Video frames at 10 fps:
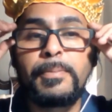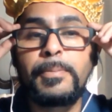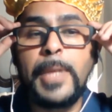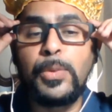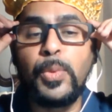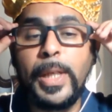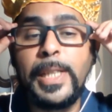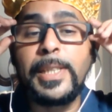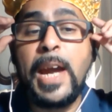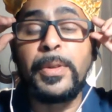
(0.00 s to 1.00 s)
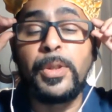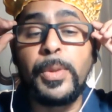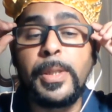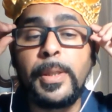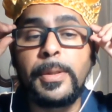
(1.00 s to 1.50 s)
That's one of his
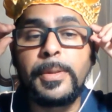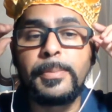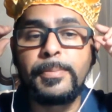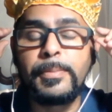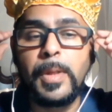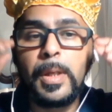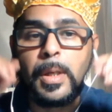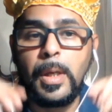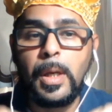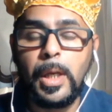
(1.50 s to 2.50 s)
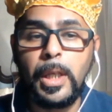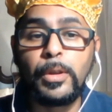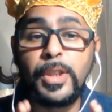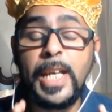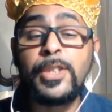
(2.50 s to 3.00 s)
characteristics.
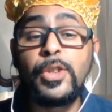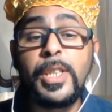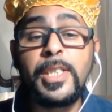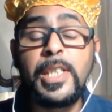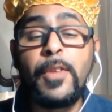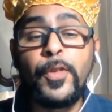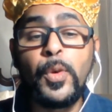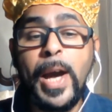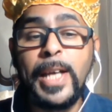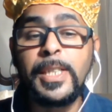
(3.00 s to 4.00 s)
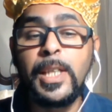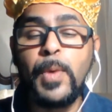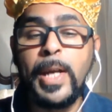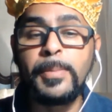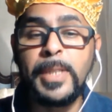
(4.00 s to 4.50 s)
He'll test you to see if you actually
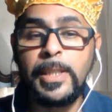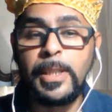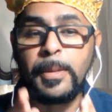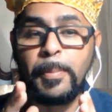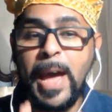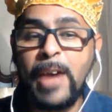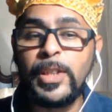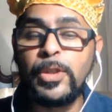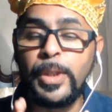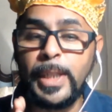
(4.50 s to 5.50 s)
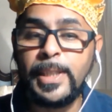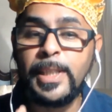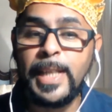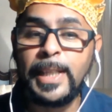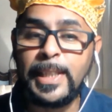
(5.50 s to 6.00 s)
wind up taking the path that you need to
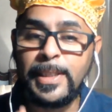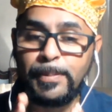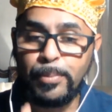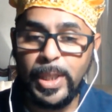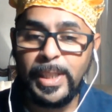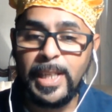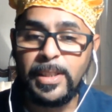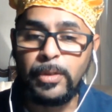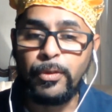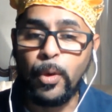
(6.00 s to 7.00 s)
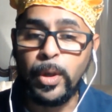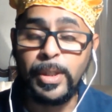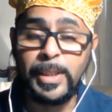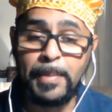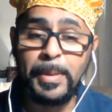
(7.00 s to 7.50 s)
take that's predestined for you,
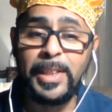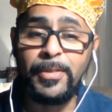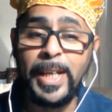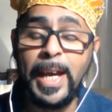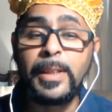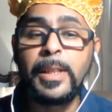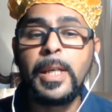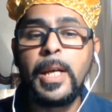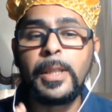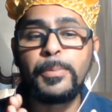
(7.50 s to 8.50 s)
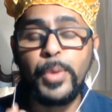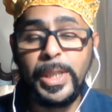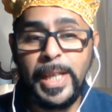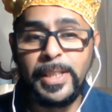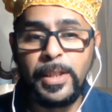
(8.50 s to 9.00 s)
because I believe in that.
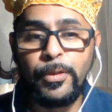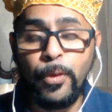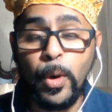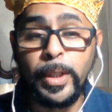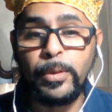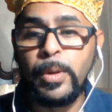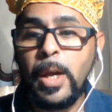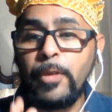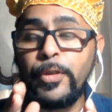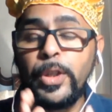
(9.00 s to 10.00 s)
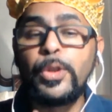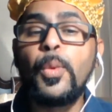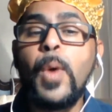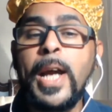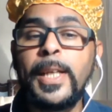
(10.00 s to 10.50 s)
Predestined for you to
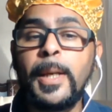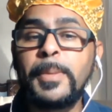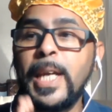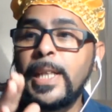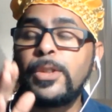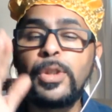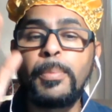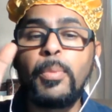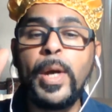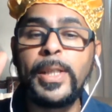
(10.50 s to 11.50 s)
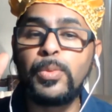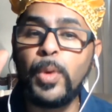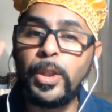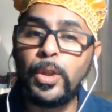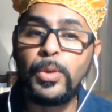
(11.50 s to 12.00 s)
wind up getting to the points where
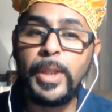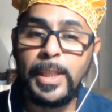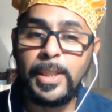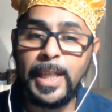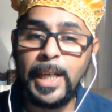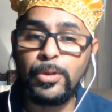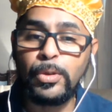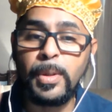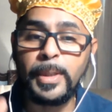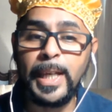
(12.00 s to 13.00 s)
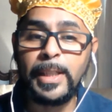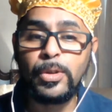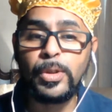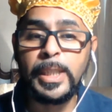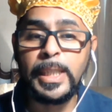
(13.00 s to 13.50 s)
you need to get to
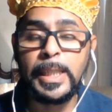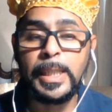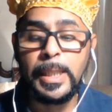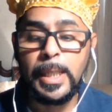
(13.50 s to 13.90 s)
the